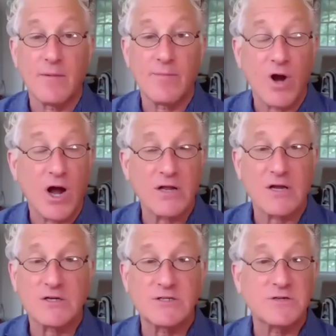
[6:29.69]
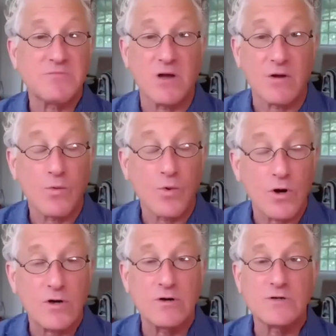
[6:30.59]
products,
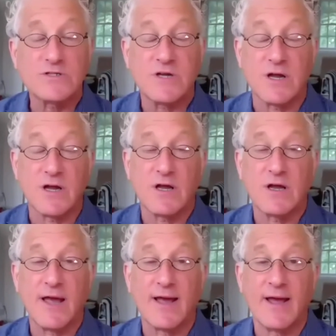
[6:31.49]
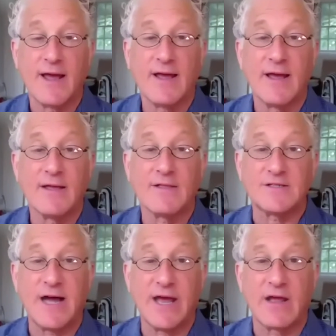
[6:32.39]
workers, and the
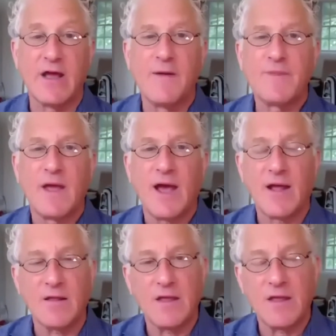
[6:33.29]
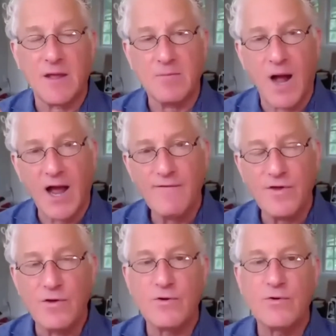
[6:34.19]
like. And in my
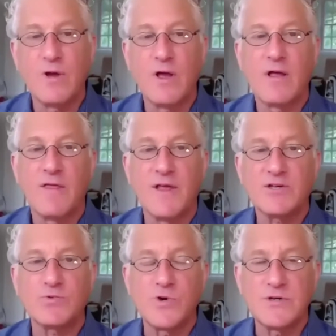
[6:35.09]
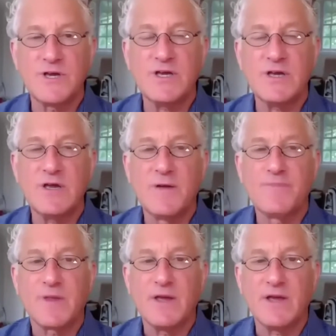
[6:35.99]
view, this really
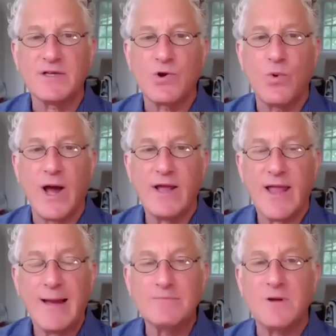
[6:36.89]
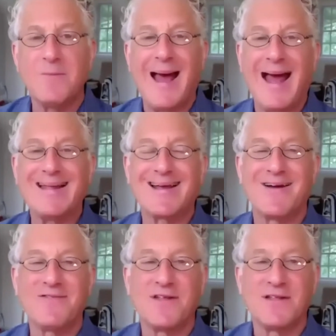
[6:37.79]
is quite emblematic
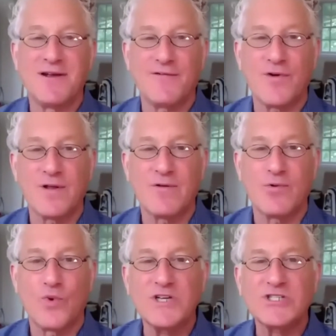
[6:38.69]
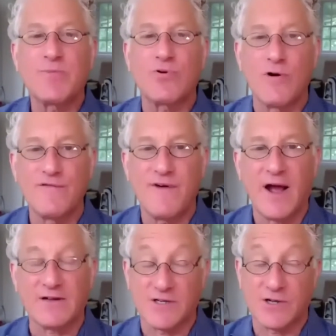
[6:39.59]
of the different risk
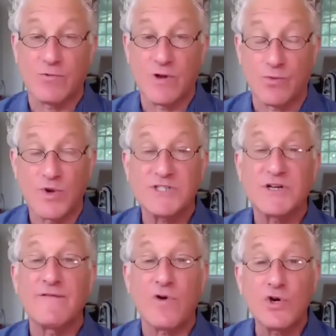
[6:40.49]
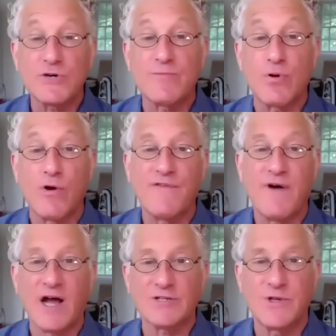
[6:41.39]
profiles and risk aversion
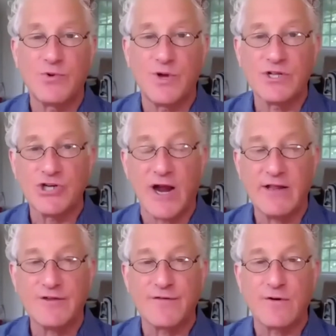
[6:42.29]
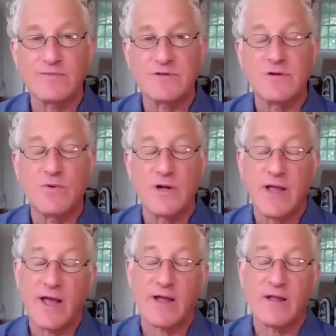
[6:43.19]
profiles between Chinese firms on the one
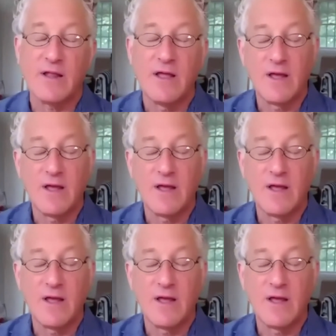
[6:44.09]
hand